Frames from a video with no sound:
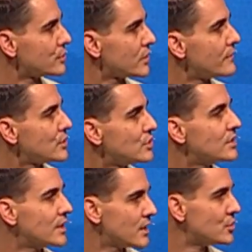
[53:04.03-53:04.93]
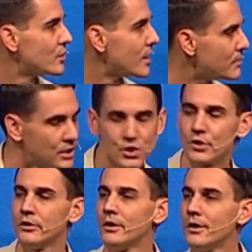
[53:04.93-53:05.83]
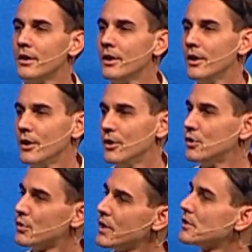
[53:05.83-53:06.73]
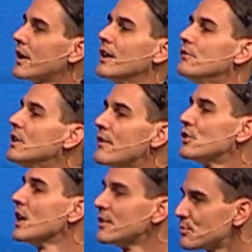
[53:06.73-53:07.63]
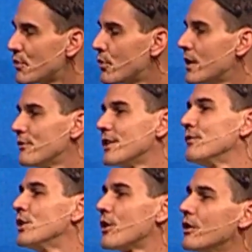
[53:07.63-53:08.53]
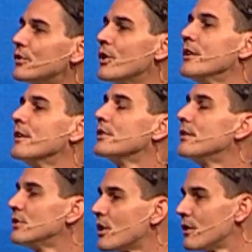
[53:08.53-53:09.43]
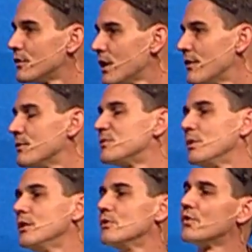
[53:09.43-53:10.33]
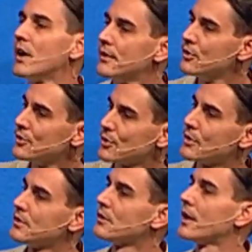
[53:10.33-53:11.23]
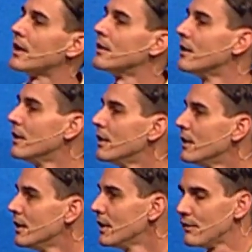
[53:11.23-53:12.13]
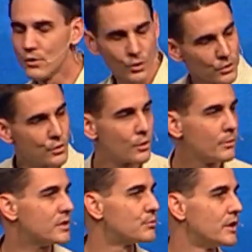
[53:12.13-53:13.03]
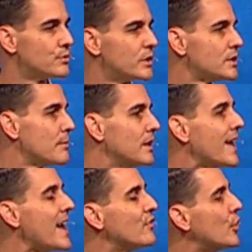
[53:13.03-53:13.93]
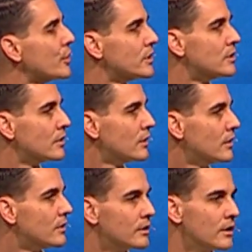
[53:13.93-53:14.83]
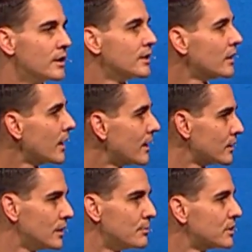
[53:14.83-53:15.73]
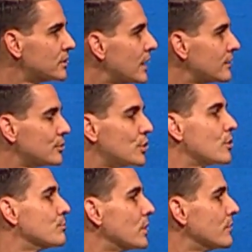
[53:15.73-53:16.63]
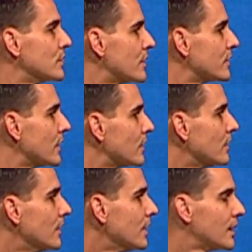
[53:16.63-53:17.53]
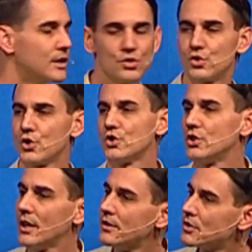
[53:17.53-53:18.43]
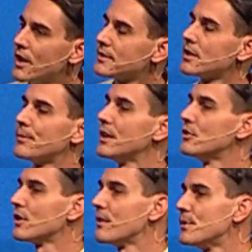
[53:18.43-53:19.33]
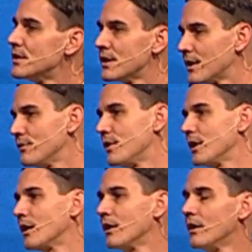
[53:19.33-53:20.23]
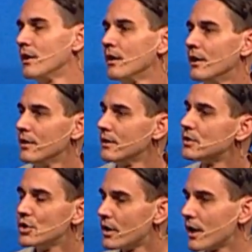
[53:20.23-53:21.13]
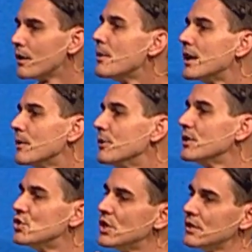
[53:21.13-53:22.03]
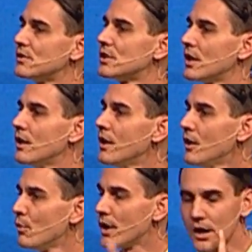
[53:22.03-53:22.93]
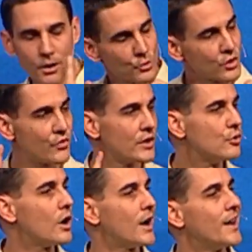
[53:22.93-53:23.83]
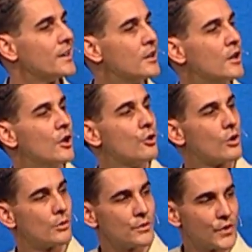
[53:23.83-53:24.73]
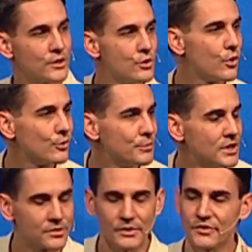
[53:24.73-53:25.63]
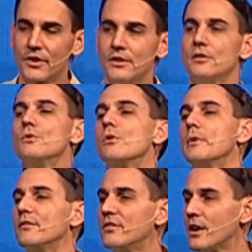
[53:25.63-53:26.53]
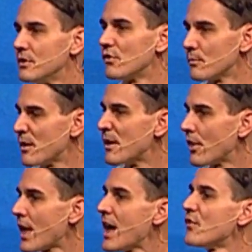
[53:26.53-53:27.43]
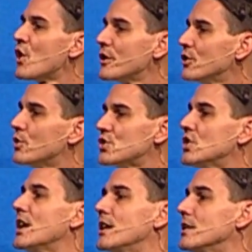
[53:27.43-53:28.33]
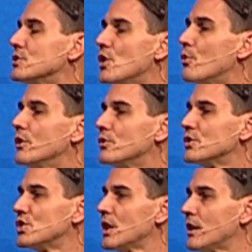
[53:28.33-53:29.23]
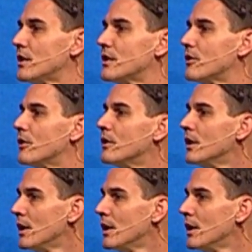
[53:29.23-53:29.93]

salvation? Tonight is your night. Make sure. Who should raise their hand? Have you never done this before? Never given God all of your heart, never given God all of your life? I'm speaking to you. Finally, who should raise their hand? If you're lukewarm in this place, what does that mean? Half hearted. You're little in, little out, little up, little down, little token prayer every now and again, occasional church attendance. God's something in your life, but He's not everything. Listen, you're not going to make it because Jesus said, When I come, I want to find you hot or I want to find you cold because if I find you lukewarm, I'll vomit from my mouth. Half hearted Christianity is no real Christianity at all.